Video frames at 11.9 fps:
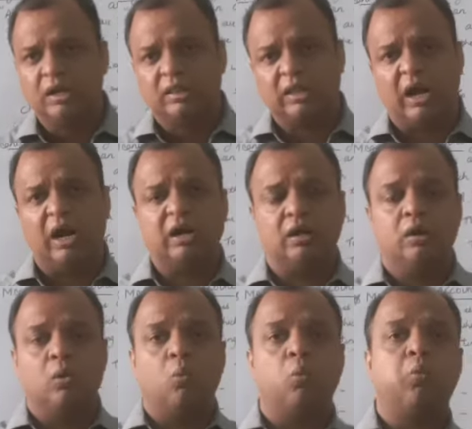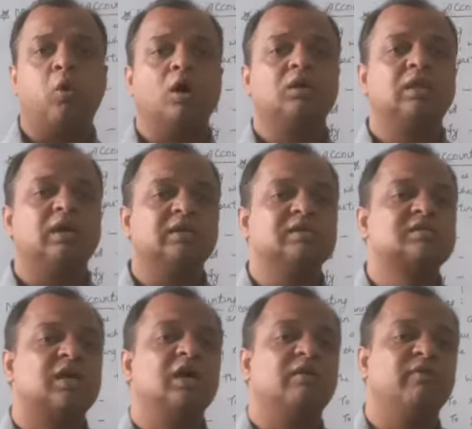that what the
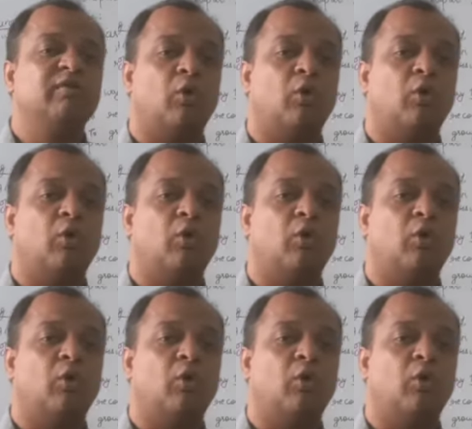result we